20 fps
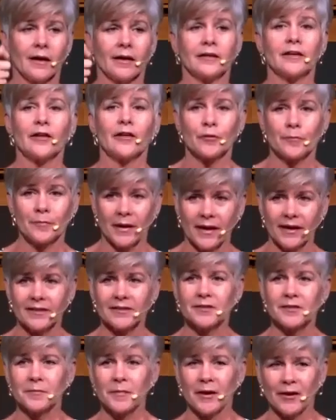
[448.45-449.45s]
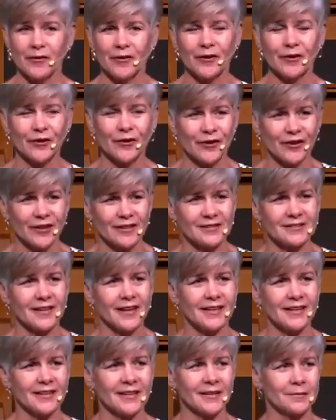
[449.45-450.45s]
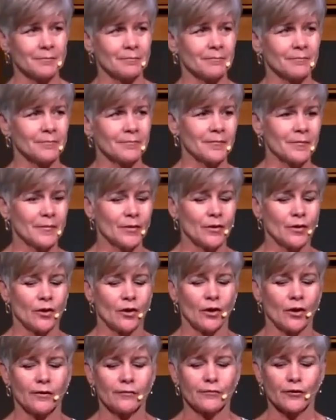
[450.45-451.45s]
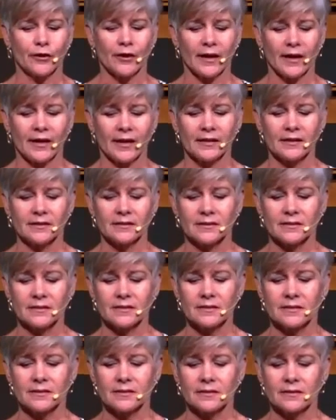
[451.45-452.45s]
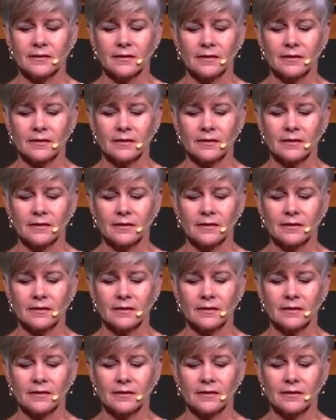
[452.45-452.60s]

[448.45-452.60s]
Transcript: another man to marry her and take him off her hands.